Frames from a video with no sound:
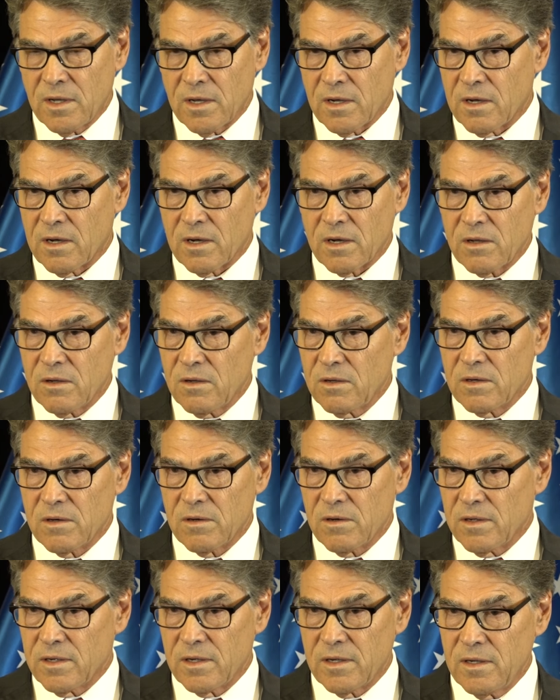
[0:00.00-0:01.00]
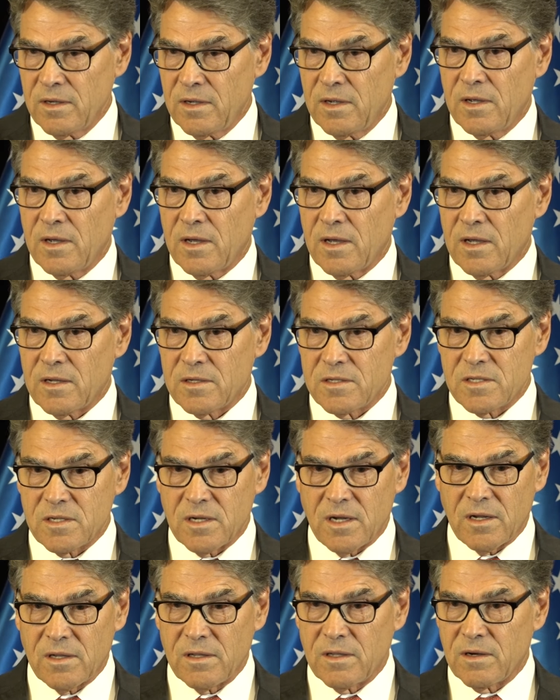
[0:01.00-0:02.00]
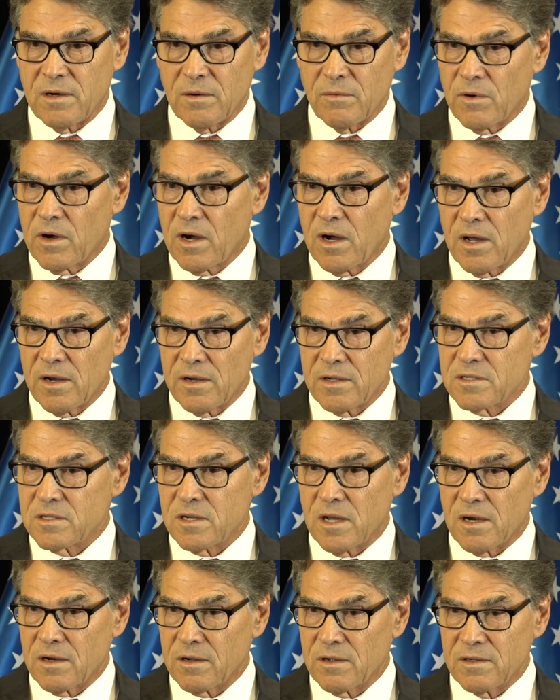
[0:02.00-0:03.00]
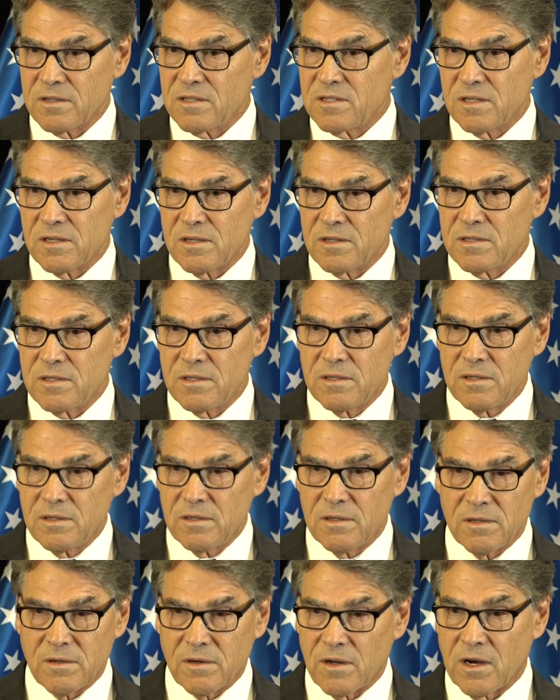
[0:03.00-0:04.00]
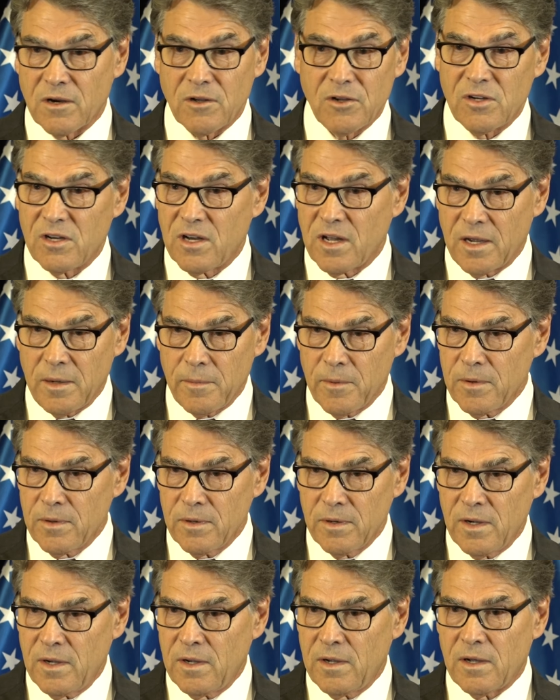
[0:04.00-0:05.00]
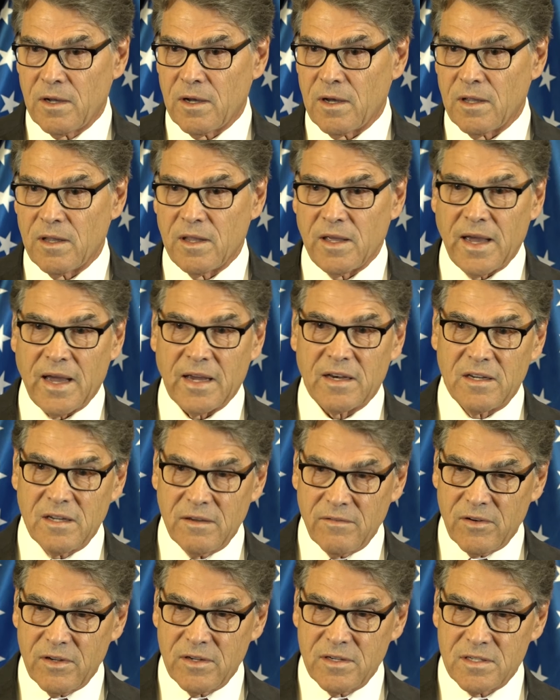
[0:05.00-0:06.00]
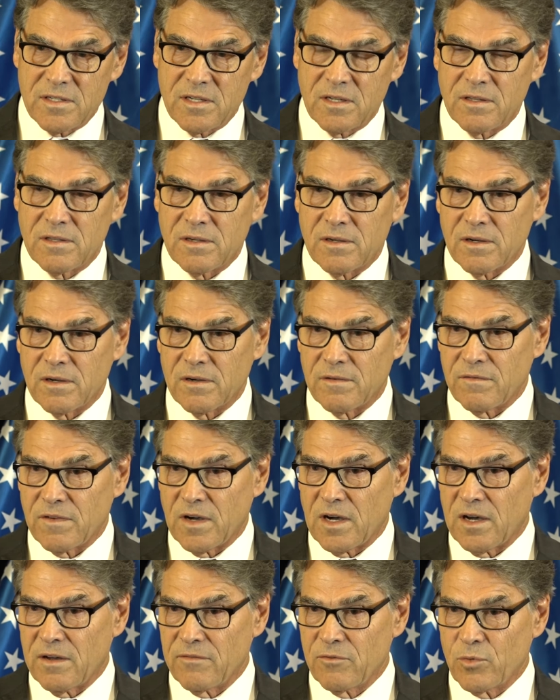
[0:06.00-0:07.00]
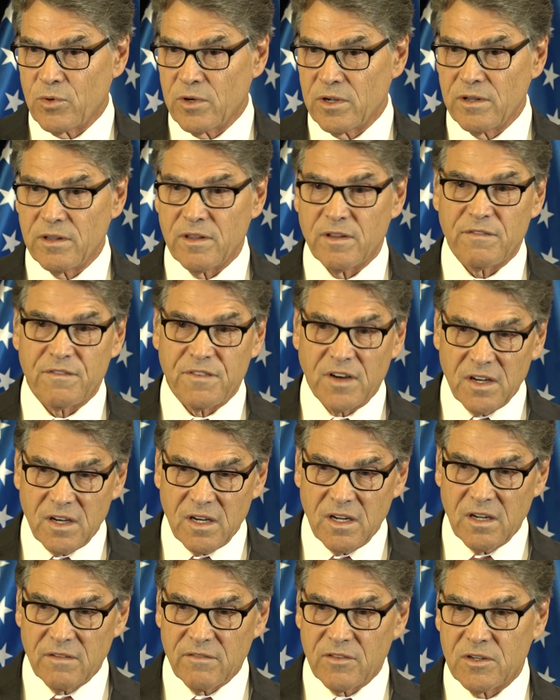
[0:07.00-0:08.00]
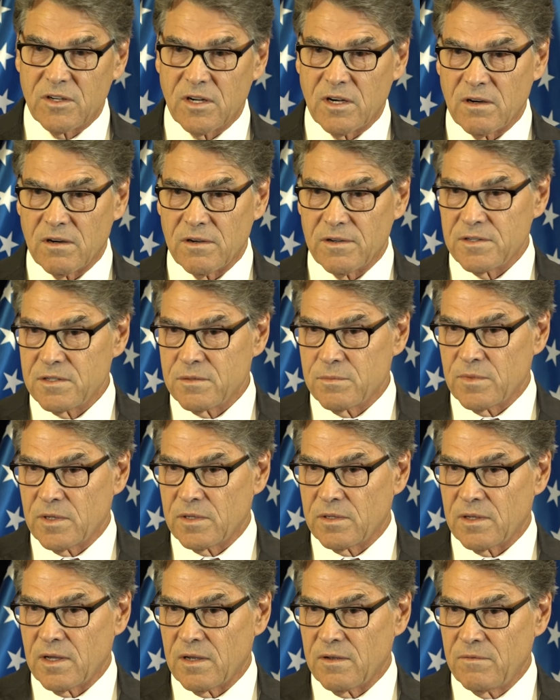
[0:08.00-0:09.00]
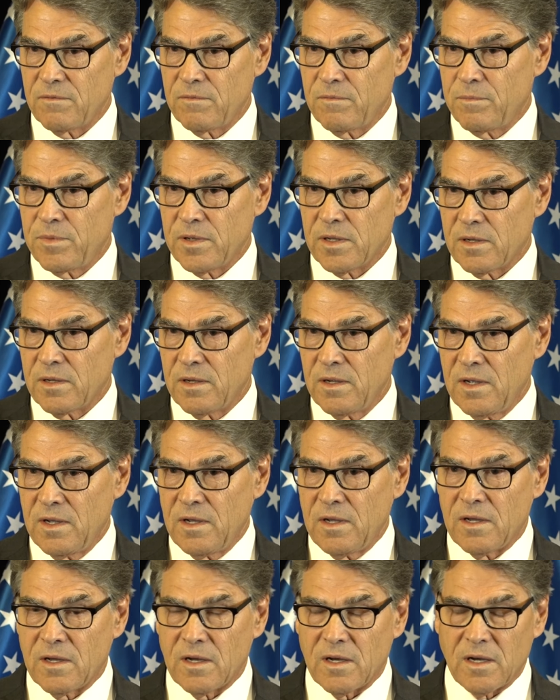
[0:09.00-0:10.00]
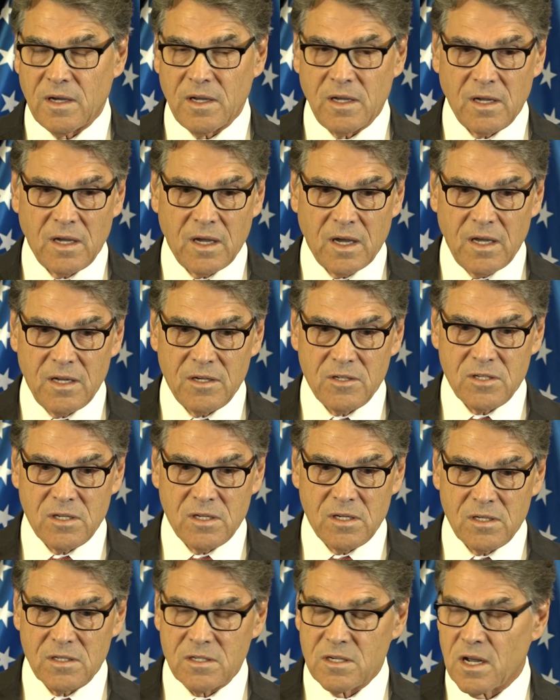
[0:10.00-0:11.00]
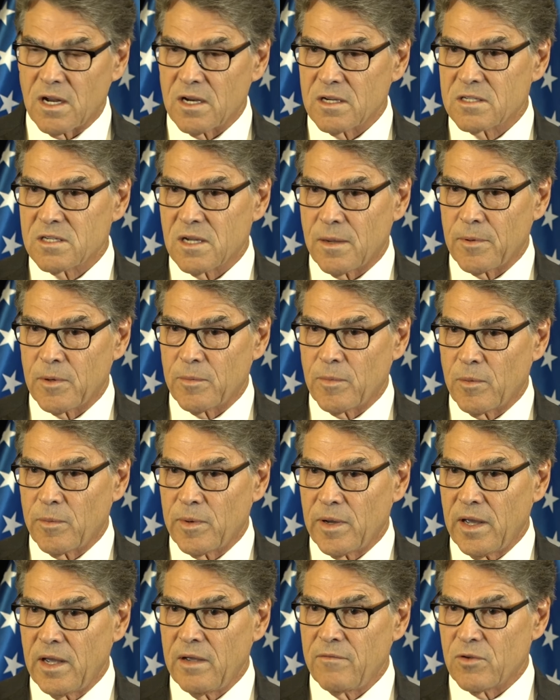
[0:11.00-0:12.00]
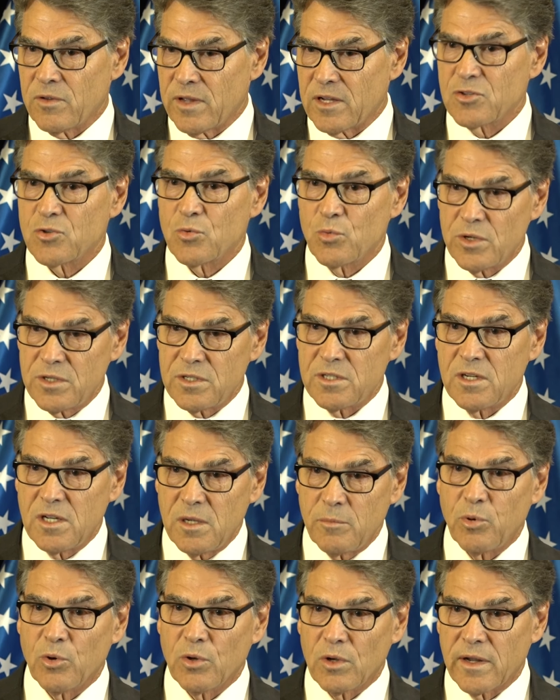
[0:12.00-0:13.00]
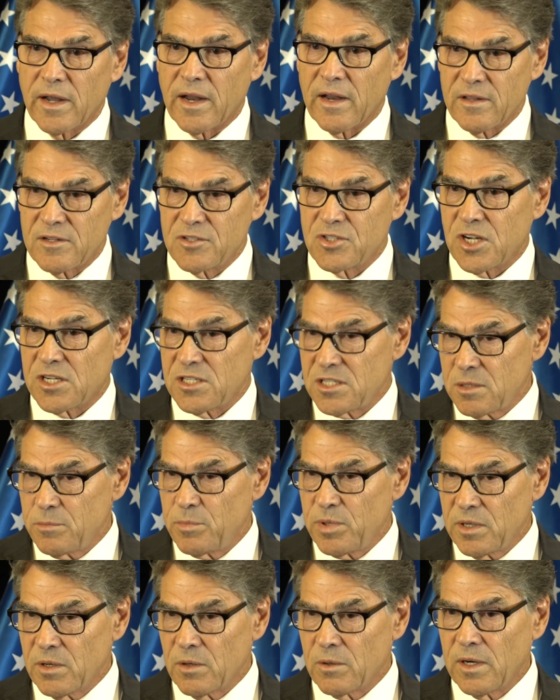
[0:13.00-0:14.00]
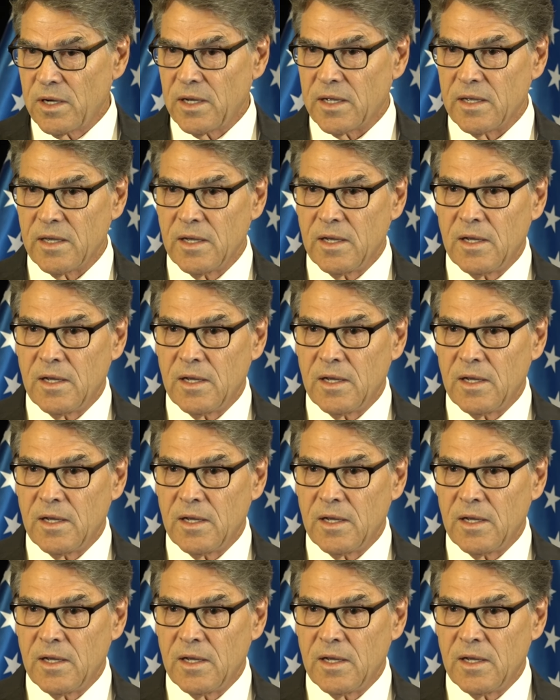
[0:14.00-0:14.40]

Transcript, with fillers: uh, clearly has said that Iran is not a good citizen, they're not a good neighbor, uh, the activities that they're involved with, the funding of the terrorism that they've been uh, engaged in is not acceptable behavior. That's the reason he pulled out of the JCPOA.